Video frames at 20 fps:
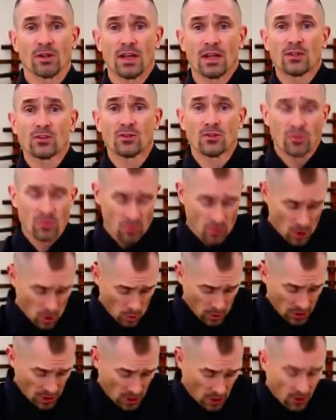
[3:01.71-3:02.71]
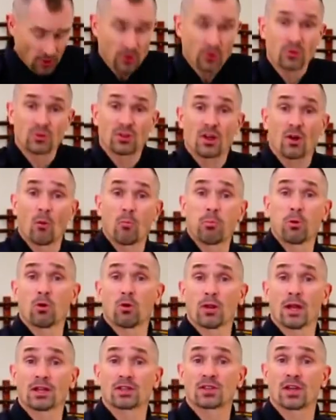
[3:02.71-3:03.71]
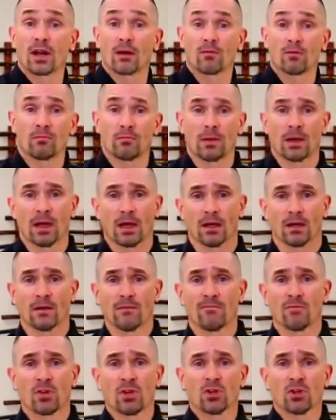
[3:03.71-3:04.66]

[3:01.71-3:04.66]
And then 2, what they don't do is they don't pull that scabbard back.